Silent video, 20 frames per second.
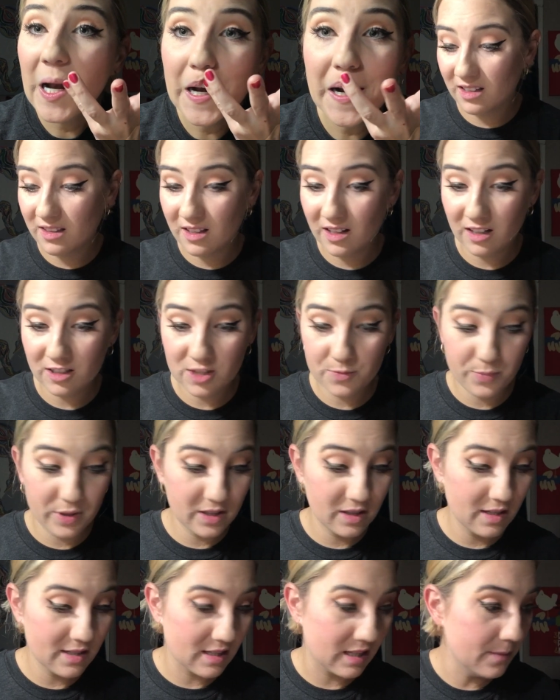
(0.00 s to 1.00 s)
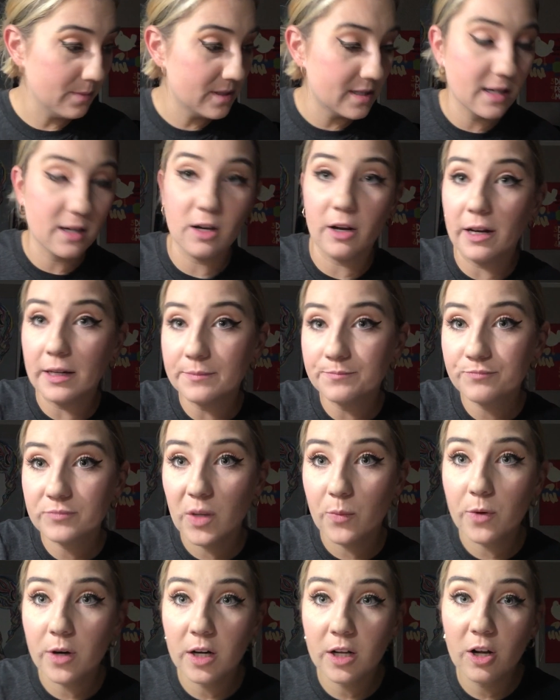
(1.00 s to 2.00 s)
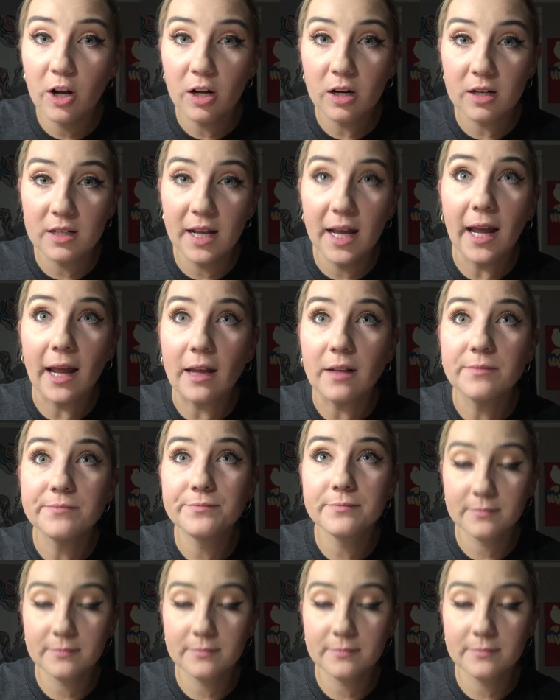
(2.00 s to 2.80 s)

And then I'll just put this lipstick on and we're gonna call it a day.